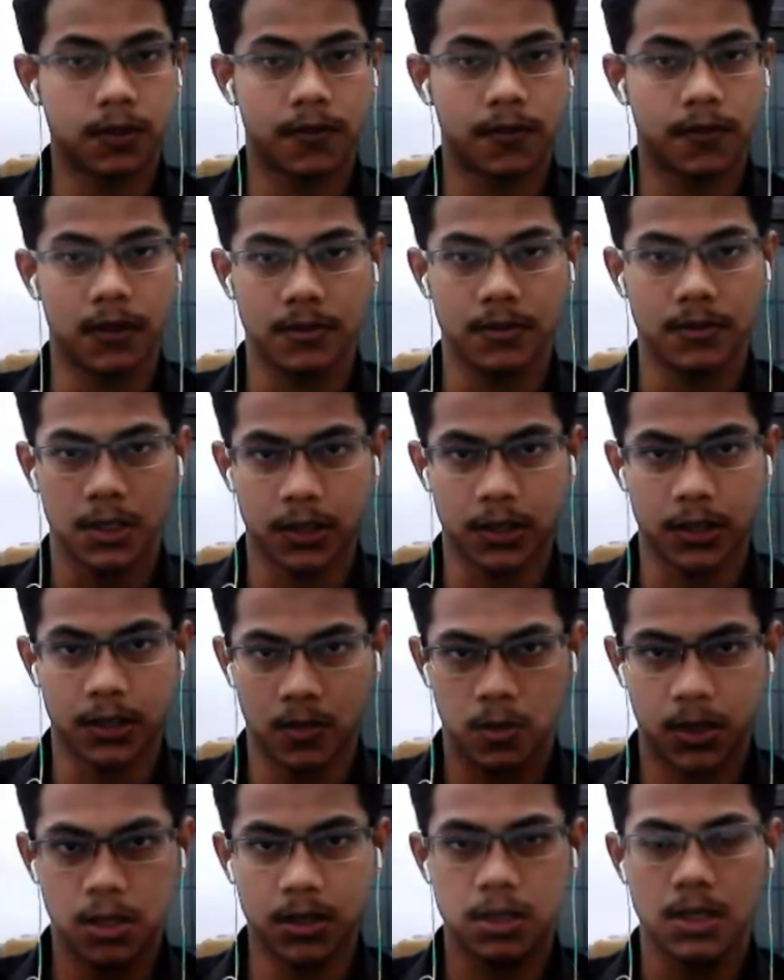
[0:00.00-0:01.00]
from Section
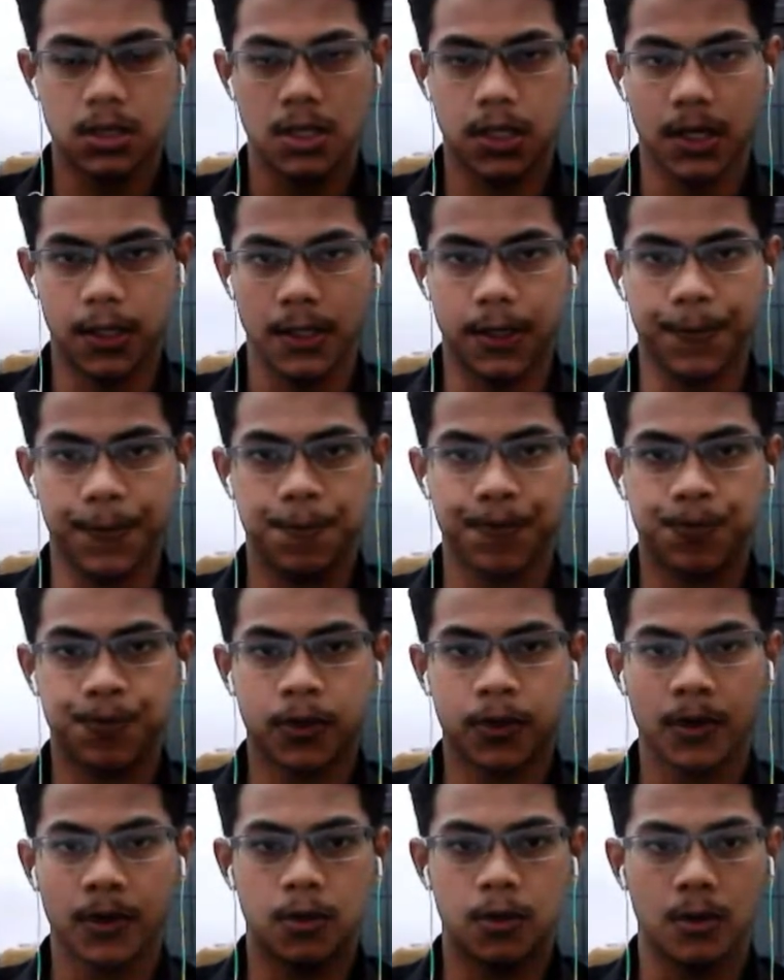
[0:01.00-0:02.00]
1, CAD.
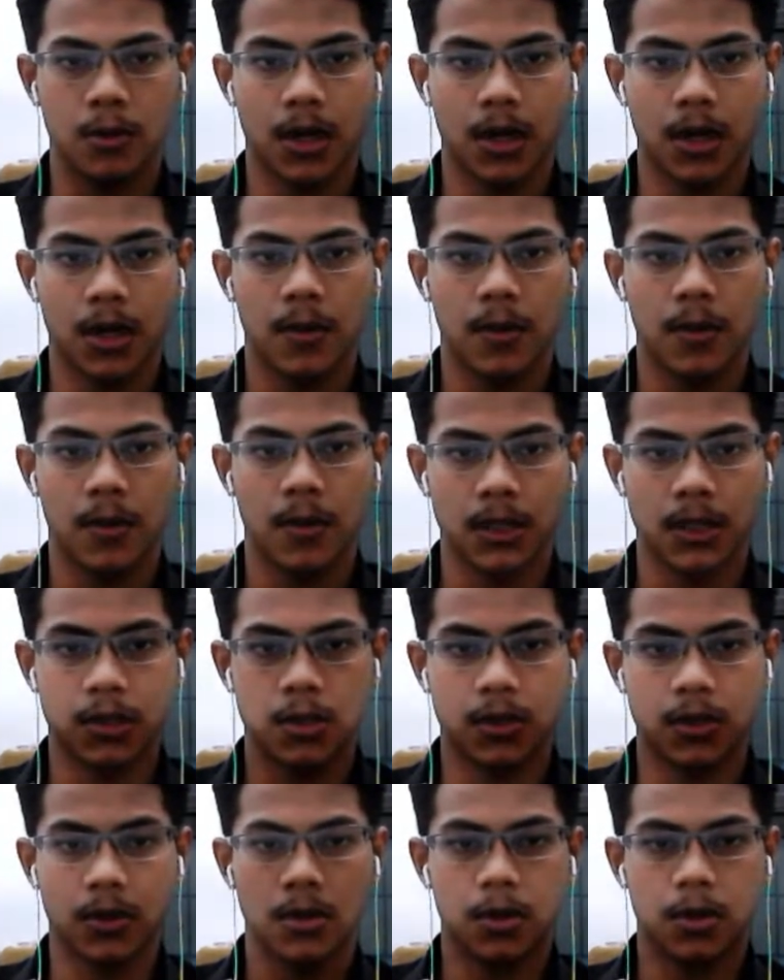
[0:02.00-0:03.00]
Today I will present to
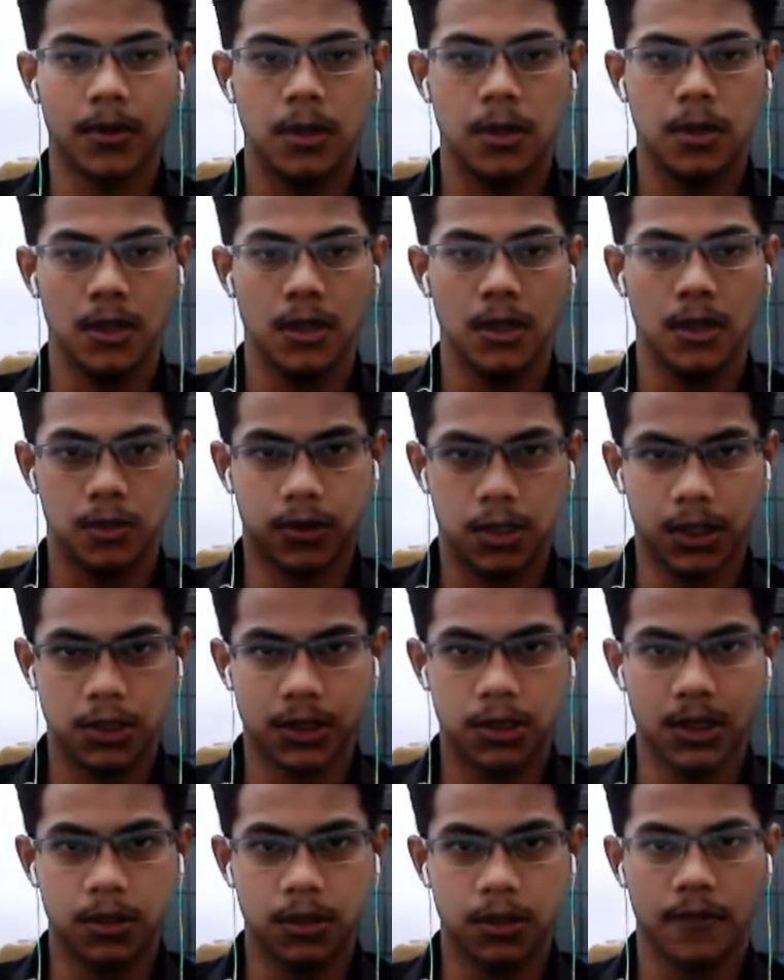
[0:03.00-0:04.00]
you about the
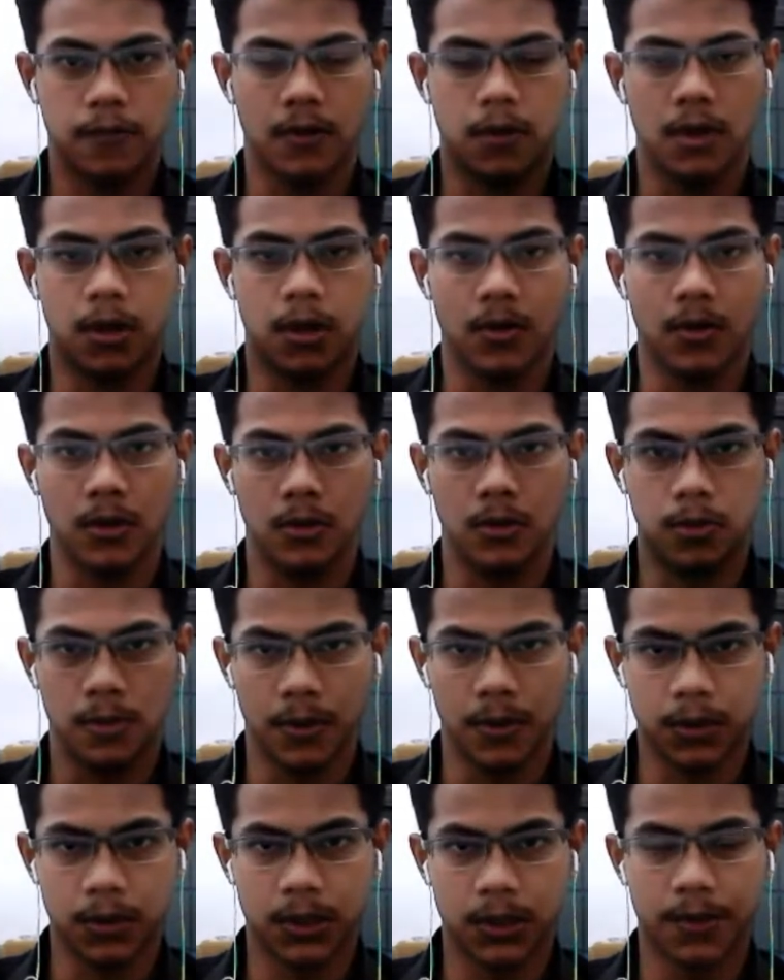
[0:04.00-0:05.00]
introduction for our group
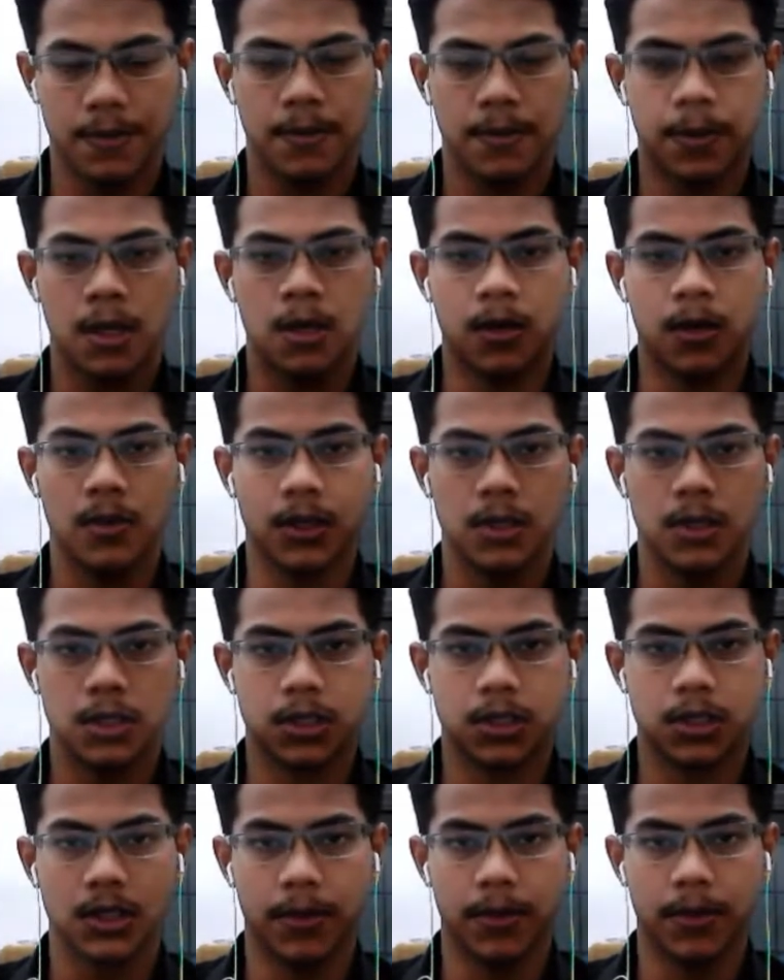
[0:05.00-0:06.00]
project, which
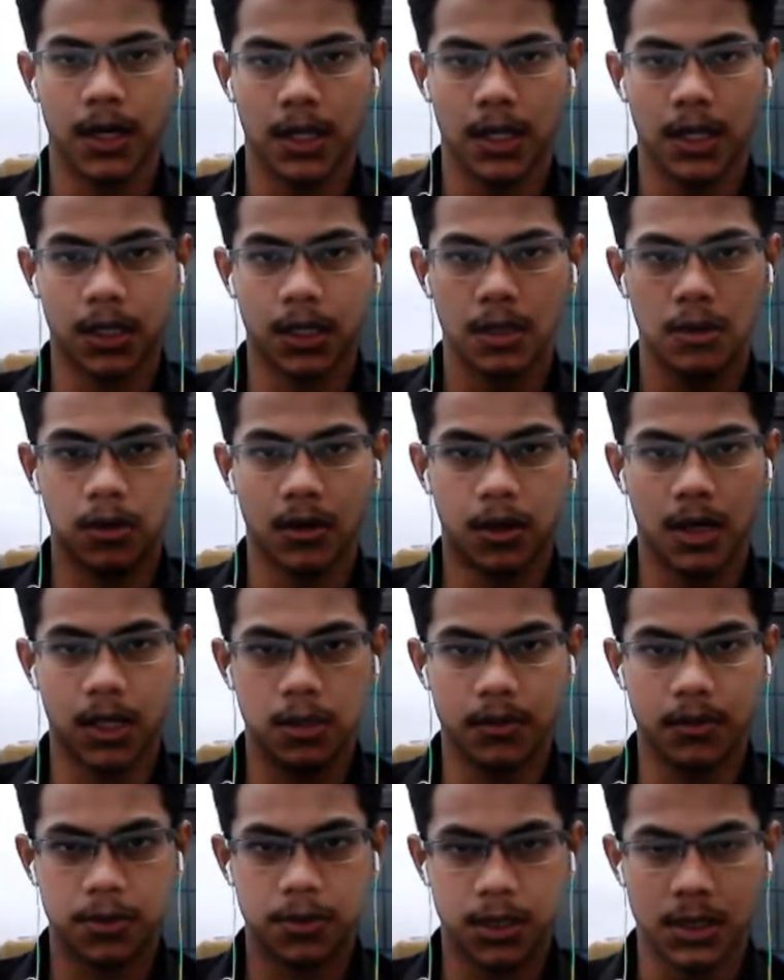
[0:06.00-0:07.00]
is a magnetic door
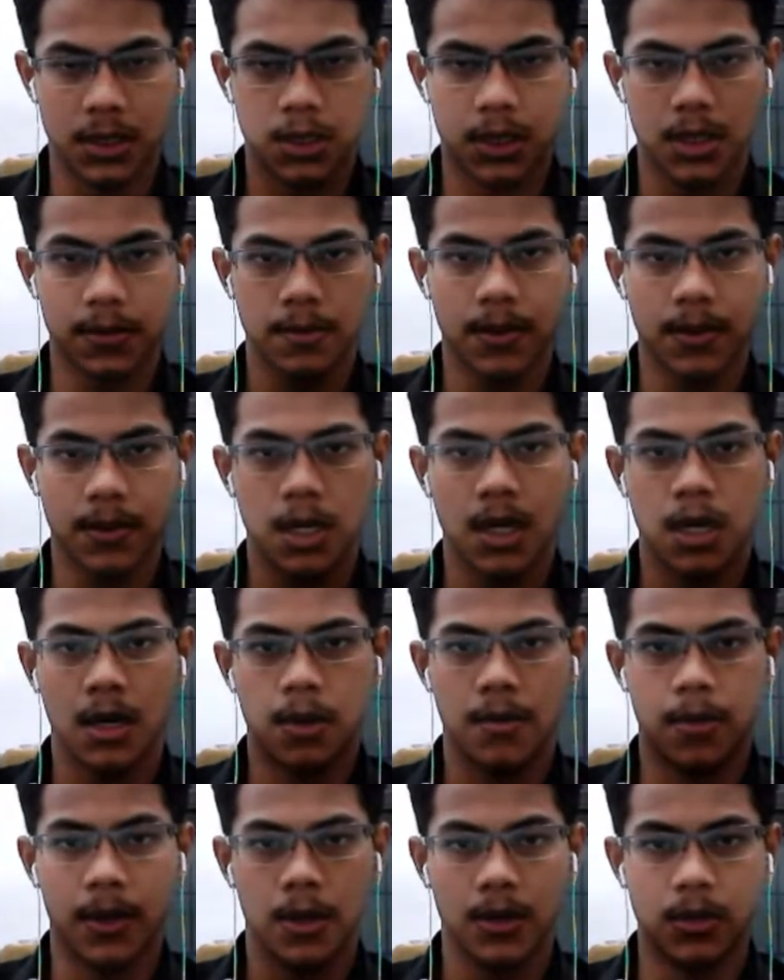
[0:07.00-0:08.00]
alarm system
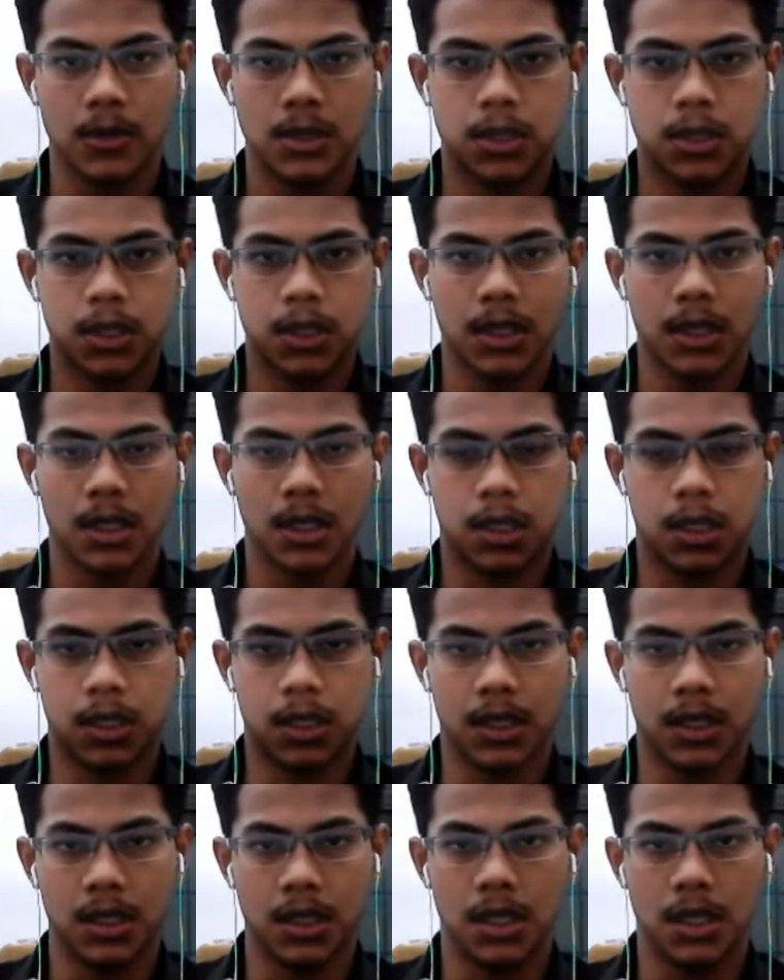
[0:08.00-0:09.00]
by using
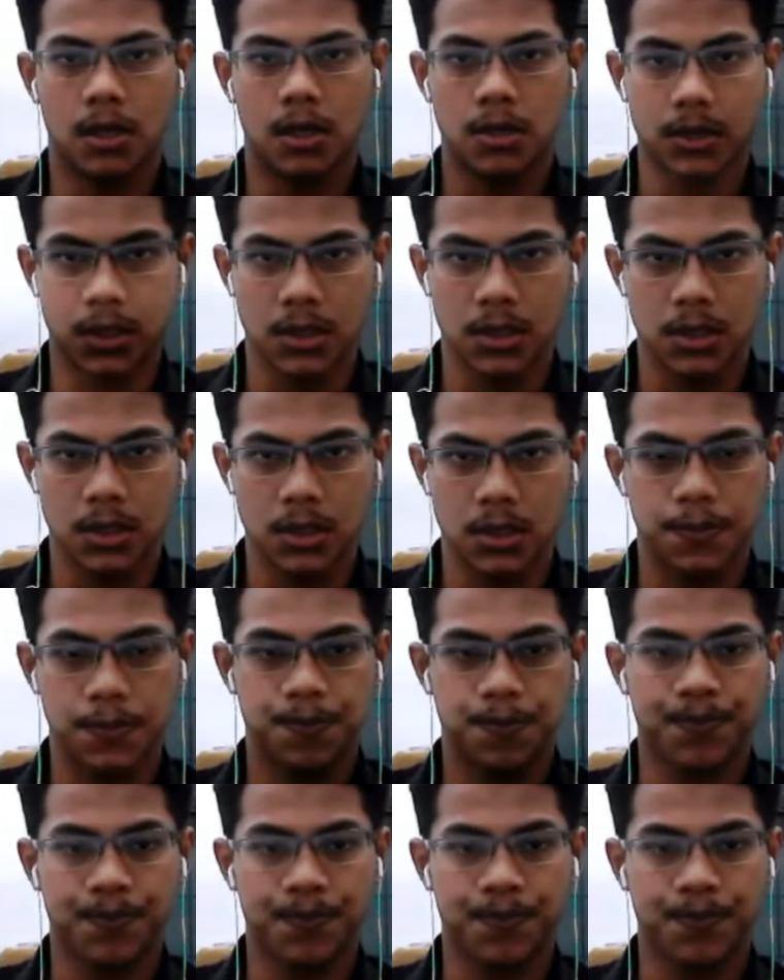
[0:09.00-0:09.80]
Hall sensor.